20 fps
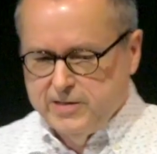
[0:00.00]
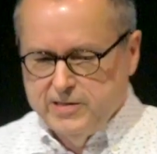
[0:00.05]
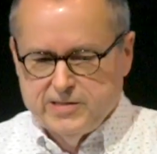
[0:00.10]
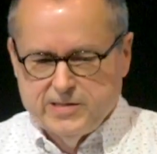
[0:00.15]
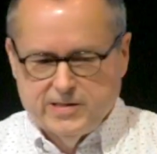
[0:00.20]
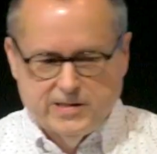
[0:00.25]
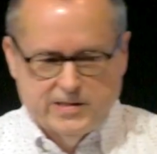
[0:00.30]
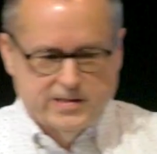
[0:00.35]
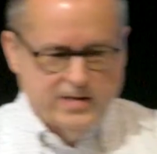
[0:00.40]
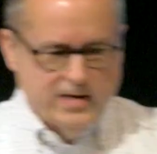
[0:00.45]
He
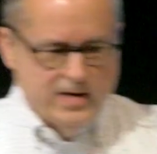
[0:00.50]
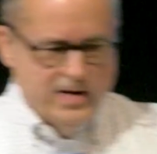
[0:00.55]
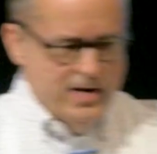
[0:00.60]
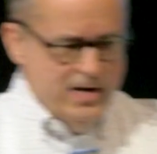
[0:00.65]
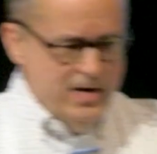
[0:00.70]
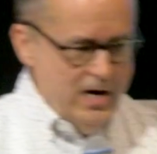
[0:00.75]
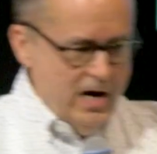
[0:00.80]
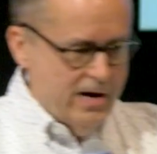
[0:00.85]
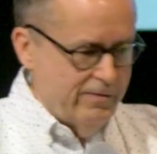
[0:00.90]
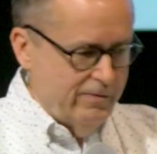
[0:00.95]
says,
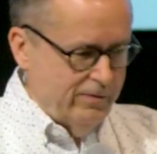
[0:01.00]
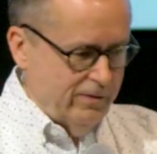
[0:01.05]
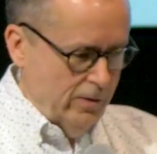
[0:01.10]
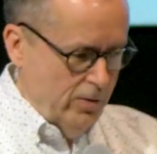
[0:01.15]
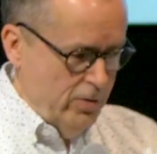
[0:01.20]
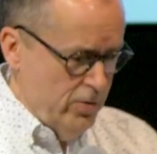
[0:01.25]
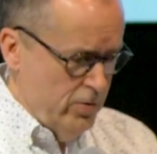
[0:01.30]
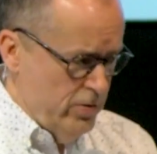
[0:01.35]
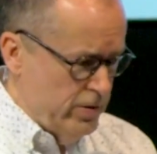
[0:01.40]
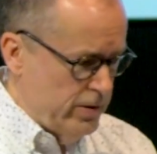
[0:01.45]
I've
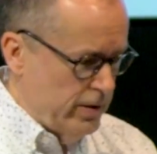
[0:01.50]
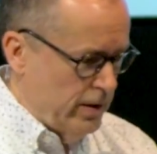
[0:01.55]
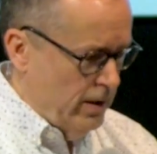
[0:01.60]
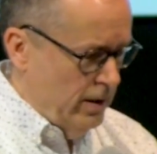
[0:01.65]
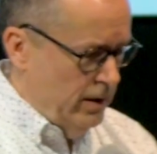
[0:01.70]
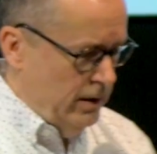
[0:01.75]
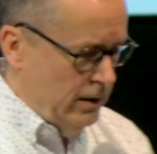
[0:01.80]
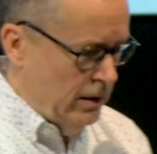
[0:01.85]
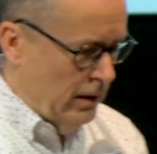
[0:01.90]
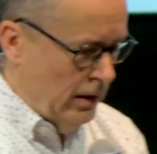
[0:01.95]
learned
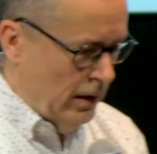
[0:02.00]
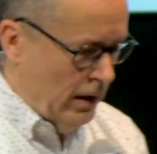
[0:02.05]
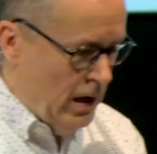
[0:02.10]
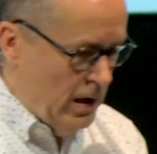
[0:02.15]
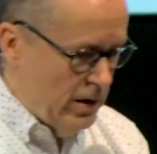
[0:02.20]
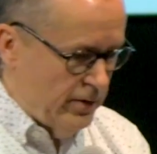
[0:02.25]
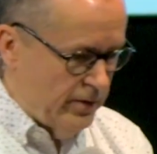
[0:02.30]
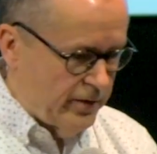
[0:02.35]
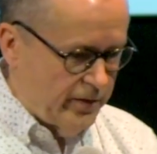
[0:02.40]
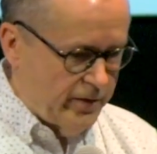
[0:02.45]
in
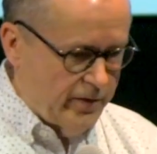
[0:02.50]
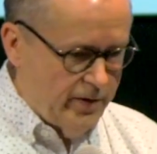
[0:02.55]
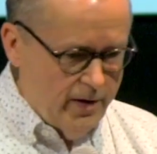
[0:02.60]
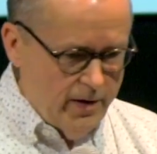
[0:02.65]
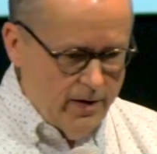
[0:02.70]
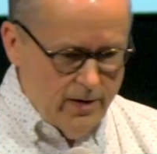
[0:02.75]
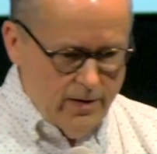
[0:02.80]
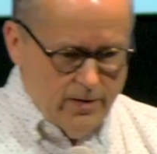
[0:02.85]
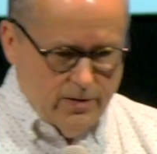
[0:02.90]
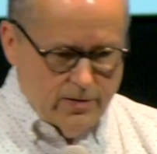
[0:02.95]
life
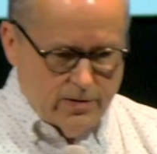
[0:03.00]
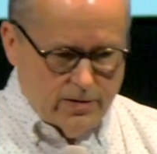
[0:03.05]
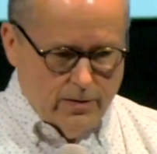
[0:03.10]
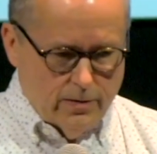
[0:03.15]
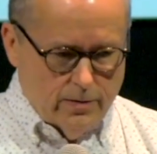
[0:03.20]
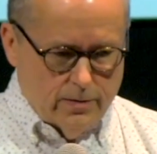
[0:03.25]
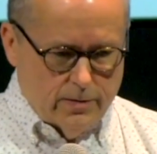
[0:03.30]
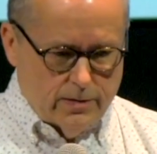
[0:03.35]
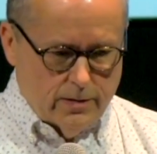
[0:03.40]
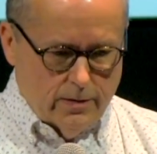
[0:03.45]

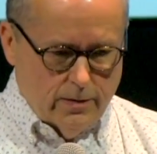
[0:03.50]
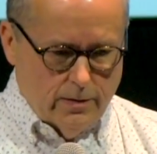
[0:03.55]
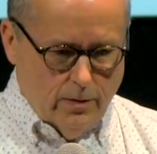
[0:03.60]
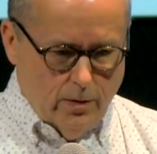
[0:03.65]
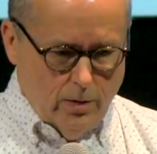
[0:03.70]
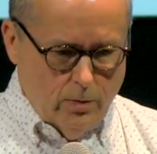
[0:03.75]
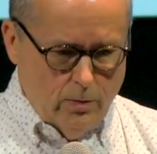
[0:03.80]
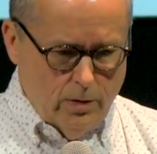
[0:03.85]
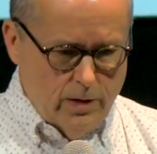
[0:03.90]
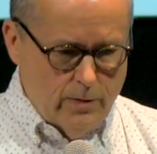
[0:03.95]
to
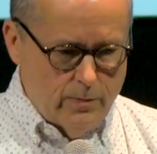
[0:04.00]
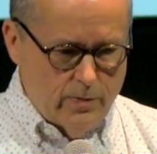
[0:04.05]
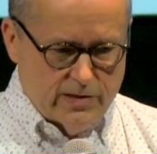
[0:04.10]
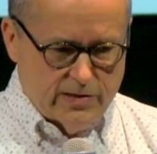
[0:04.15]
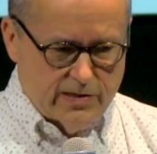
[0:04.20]
only be